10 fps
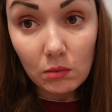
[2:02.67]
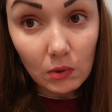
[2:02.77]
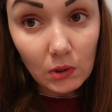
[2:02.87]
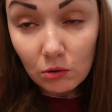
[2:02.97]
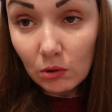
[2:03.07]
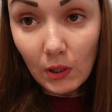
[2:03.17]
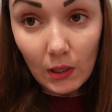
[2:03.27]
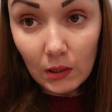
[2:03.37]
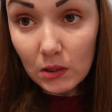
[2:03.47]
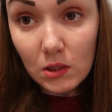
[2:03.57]
literally I
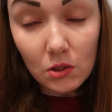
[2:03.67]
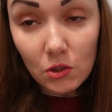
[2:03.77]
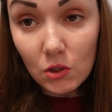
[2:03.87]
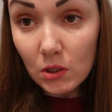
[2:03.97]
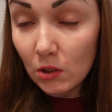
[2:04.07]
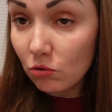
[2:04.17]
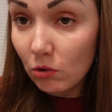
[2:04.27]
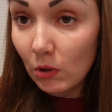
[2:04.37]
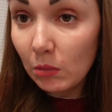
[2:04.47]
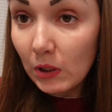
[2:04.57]
got
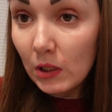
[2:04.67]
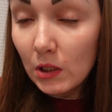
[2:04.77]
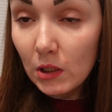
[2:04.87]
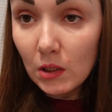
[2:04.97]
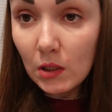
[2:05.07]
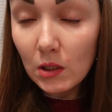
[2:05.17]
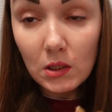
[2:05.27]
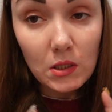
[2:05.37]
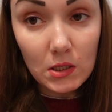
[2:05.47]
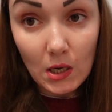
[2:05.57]
extremely
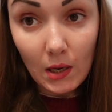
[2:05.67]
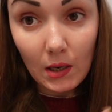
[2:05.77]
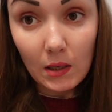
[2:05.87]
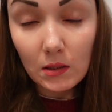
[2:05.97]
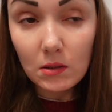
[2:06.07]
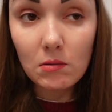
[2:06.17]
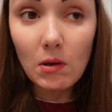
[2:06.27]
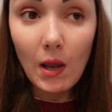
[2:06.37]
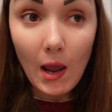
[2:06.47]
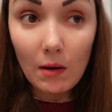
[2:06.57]
tired
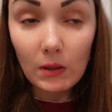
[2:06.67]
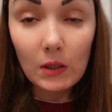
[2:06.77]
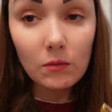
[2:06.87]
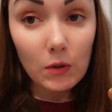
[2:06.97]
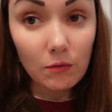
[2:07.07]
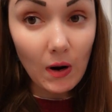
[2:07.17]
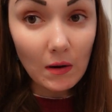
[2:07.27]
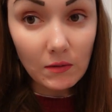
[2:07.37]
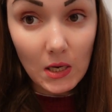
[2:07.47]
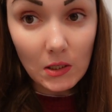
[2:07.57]
having it for
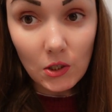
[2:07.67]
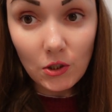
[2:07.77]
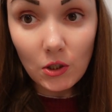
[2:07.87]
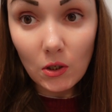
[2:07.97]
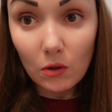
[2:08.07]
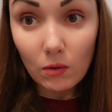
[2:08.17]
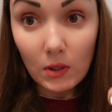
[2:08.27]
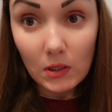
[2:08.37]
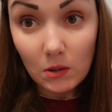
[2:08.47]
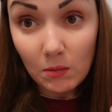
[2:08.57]
five days in a row
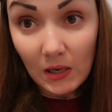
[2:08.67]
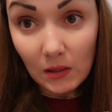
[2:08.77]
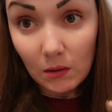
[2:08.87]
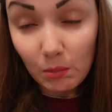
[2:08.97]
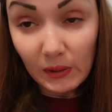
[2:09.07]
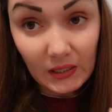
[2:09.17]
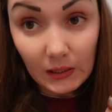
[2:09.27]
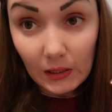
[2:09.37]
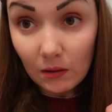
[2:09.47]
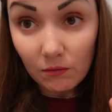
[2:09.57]
a smiley
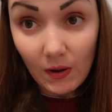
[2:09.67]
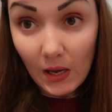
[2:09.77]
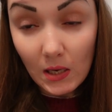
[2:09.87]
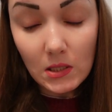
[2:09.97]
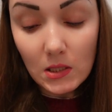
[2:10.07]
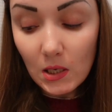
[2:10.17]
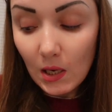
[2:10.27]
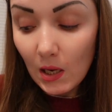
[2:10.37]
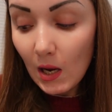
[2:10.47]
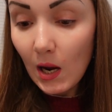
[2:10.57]
blinking face
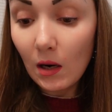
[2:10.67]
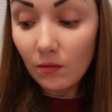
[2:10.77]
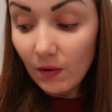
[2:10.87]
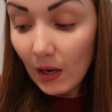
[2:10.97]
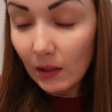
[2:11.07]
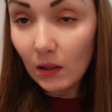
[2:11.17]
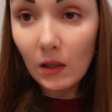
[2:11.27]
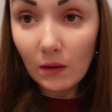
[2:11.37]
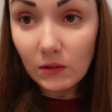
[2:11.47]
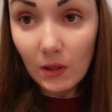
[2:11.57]
and finally
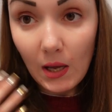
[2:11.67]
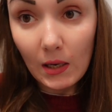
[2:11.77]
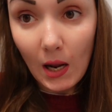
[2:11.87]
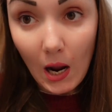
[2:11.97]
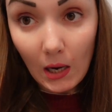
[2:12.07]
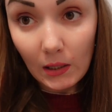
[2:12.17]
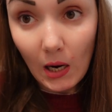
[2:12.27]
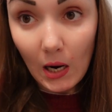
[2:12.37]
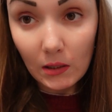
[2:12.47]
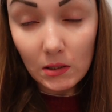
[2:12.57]
after that I
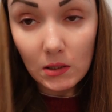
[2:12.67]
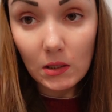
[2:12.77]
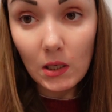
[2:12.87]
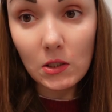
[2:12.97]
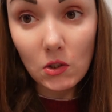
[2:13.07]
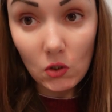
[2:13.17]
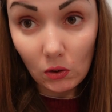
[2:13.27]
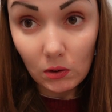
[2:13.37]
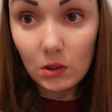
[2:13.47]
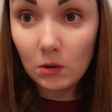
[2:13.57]
got a
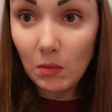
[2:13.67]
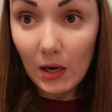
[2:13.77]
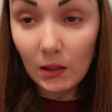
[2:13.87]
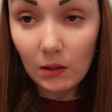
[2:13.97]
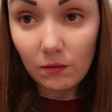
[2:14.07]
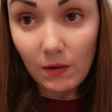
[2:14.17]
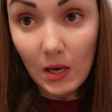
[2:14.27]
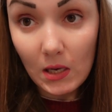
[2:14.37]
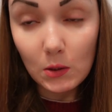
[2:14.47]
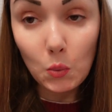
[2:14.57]
solid smiley
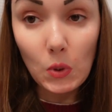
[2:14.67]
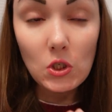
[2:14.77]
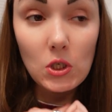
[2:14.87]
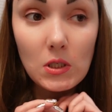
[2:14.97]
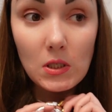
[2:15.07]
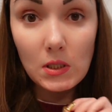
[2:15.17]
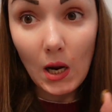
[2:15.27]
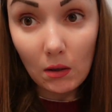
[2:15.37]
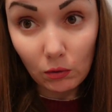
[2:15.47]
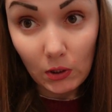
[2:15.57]
face which is
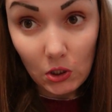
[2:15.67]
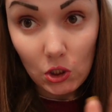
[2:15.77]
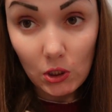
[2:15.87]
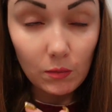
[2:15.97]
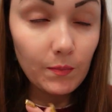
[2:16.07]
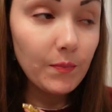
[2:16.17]
ovulation